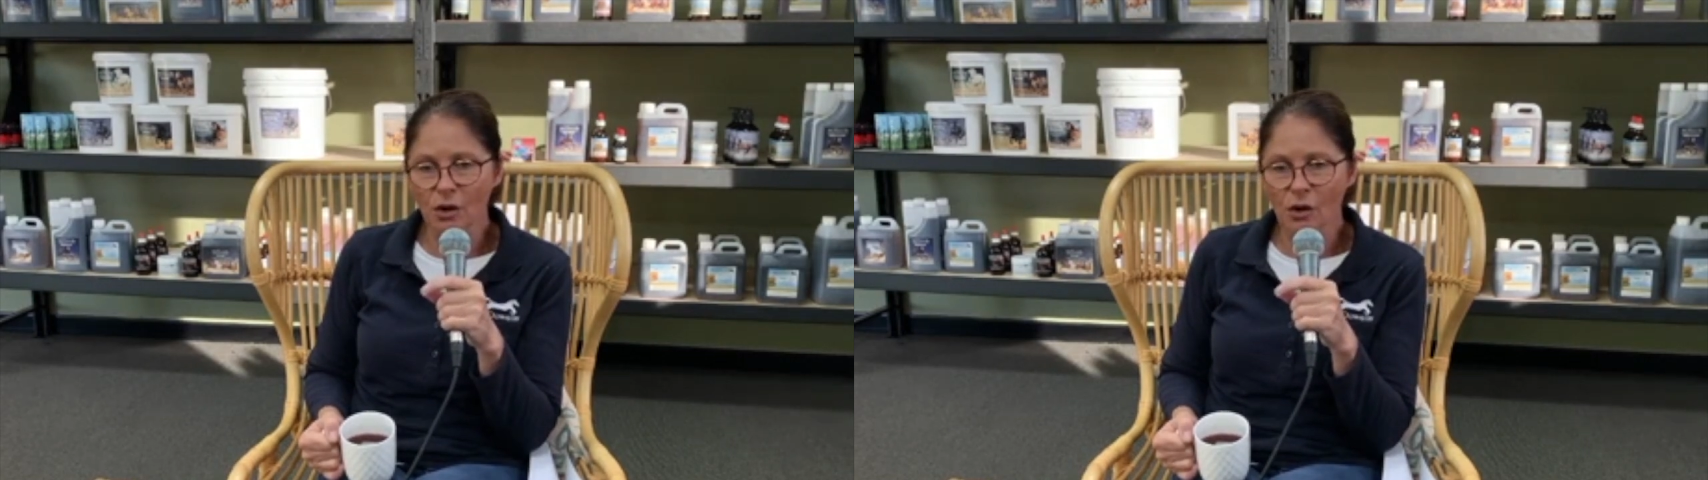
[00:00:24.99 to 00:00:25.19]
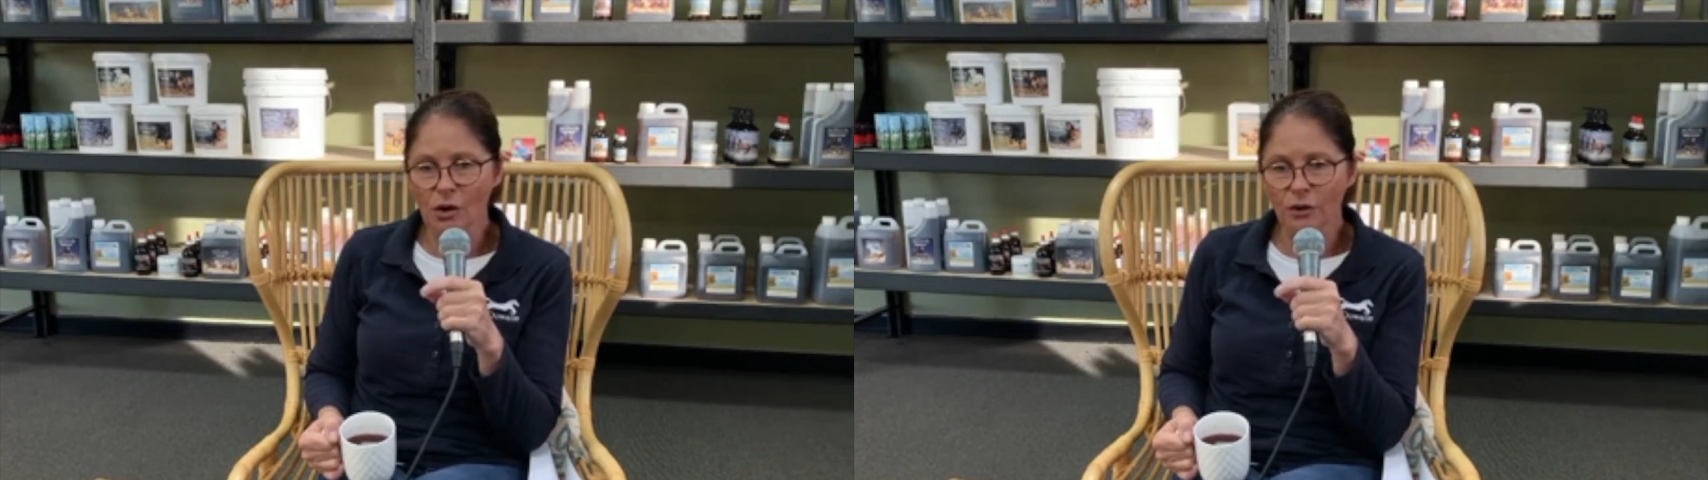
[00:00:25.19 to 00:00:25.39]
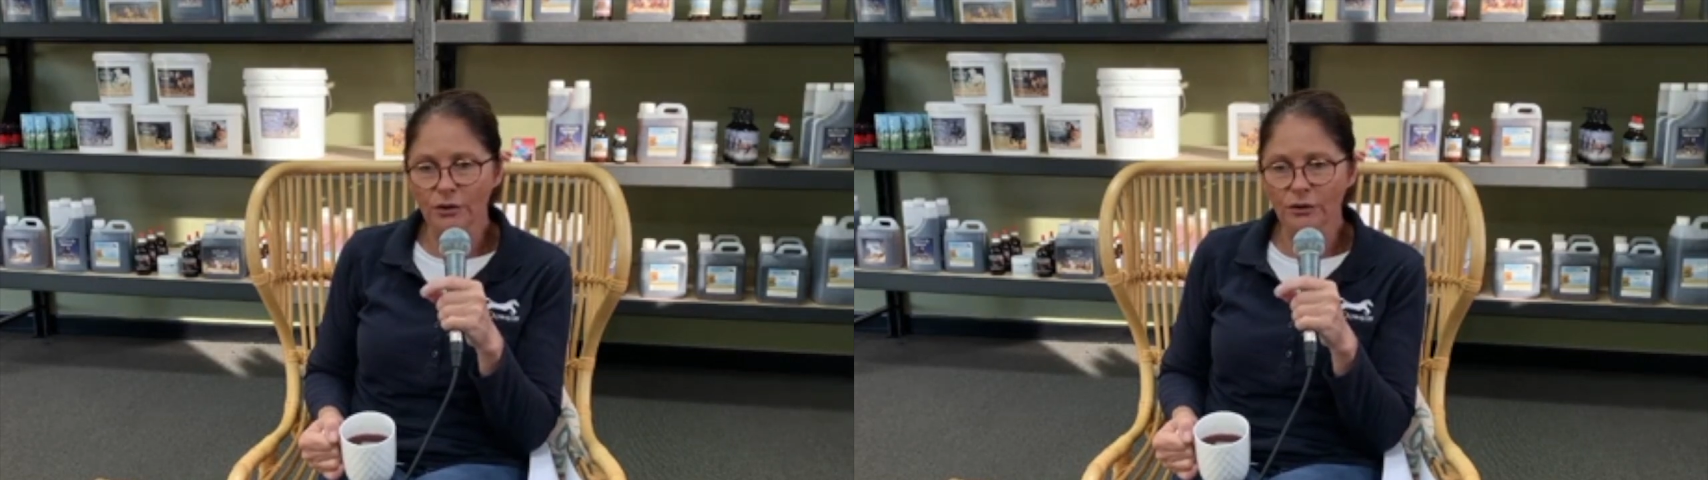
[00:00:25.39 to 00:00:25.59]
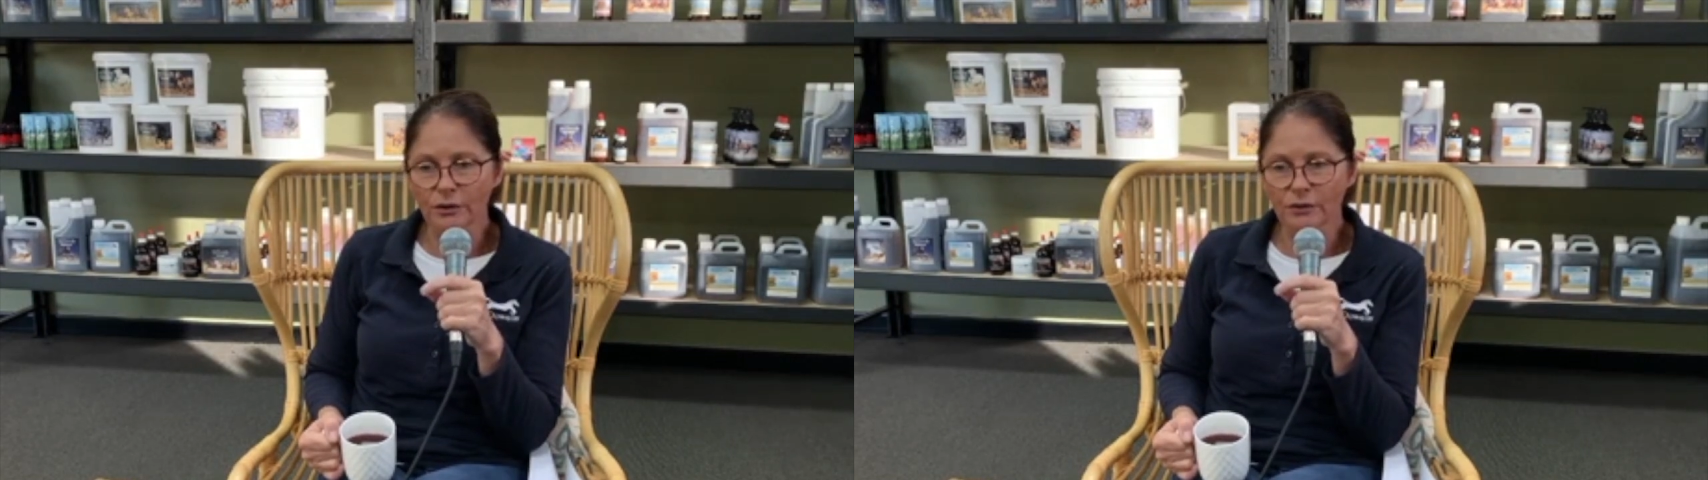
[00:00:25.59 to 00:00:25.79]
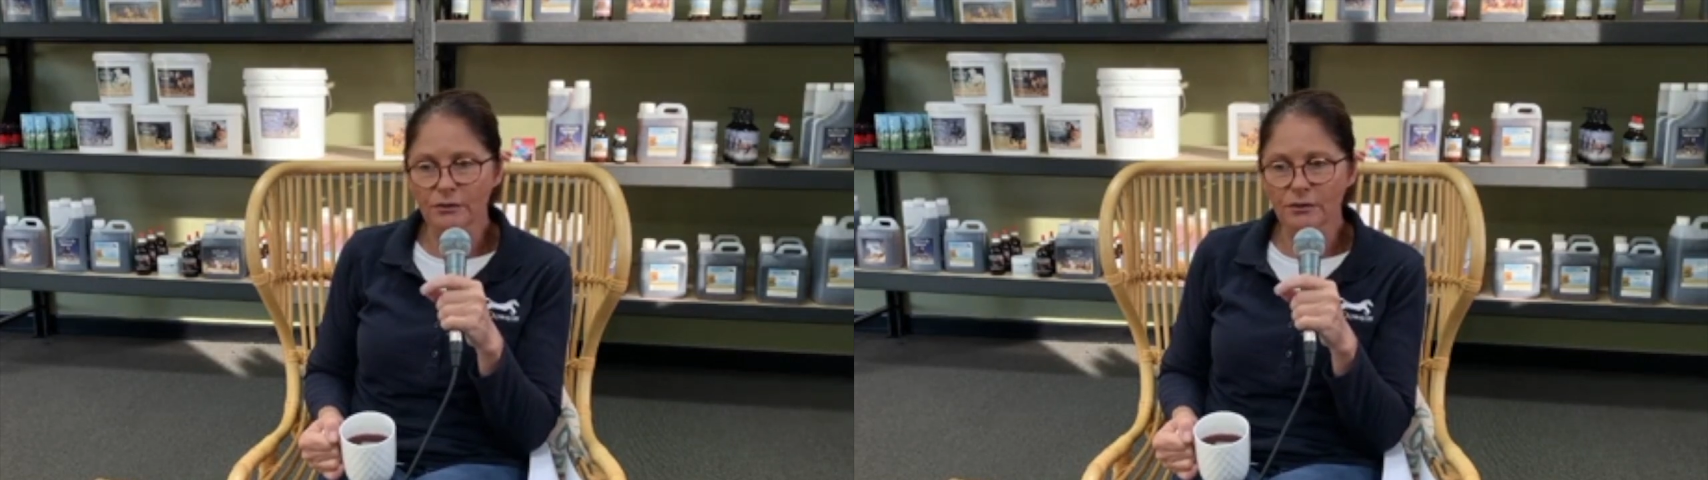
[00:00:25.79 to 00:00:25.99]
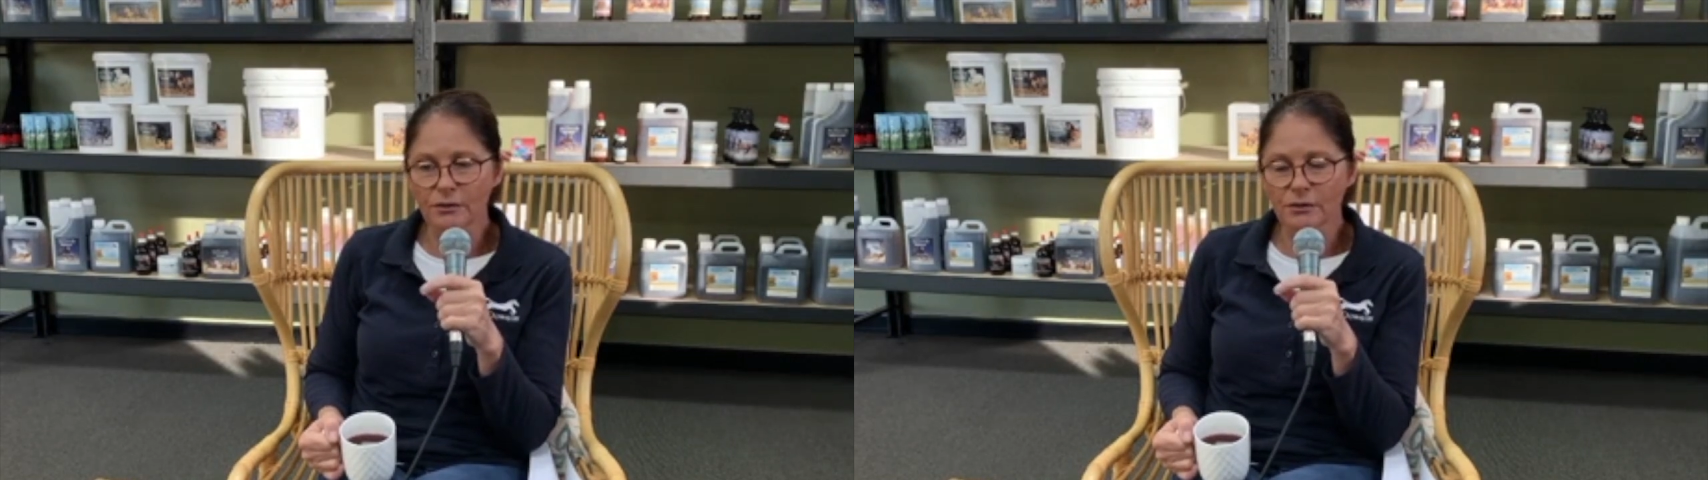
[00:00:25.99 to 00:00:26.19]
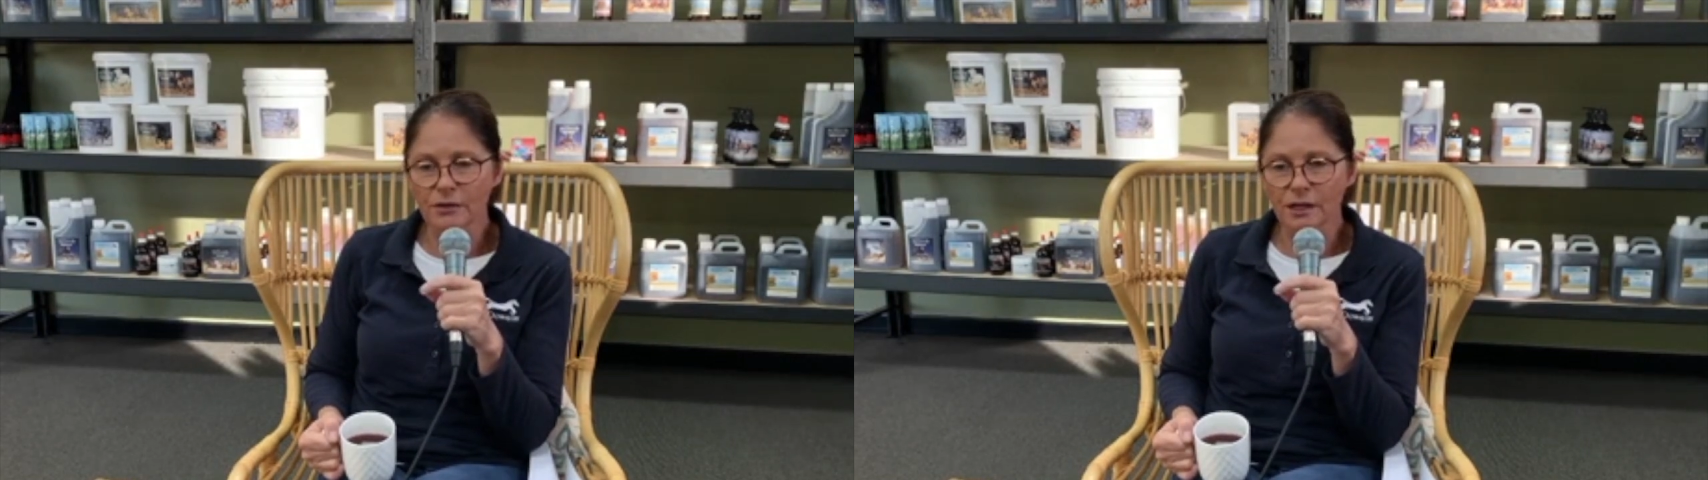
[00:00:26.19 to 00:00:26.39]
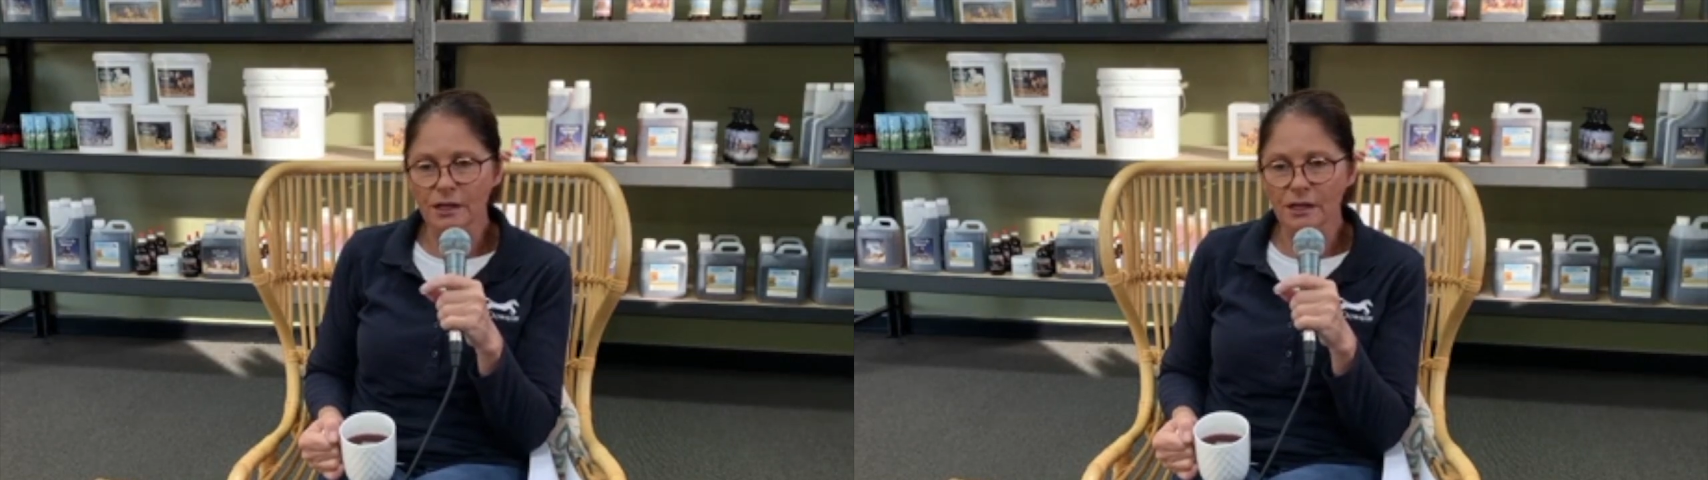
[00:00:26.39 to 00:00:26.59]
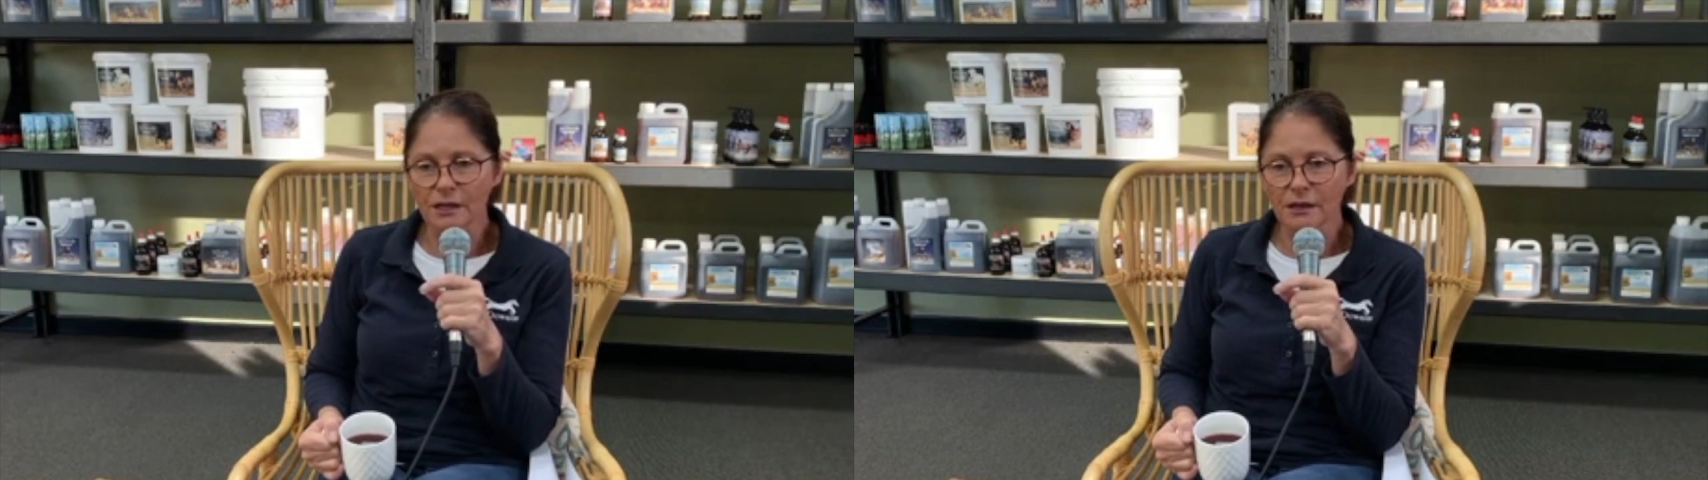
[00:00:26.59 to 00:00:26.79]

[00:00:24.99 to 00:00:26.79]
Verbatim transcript: on the